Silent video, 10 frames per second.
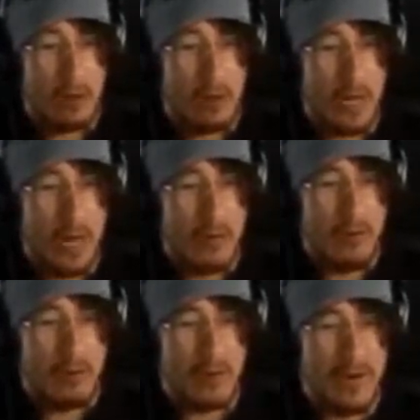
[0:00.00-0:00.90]
Okay,
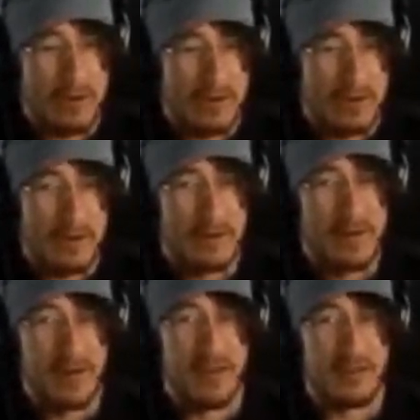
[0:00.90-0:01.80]
we're fine.
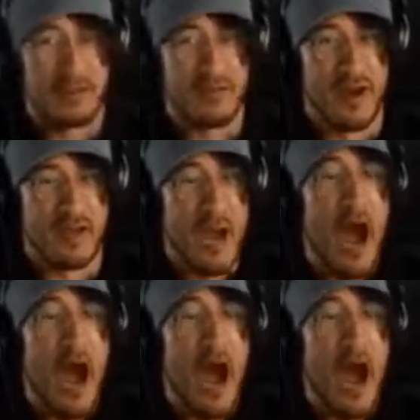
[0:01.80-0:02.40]
Everything's fine.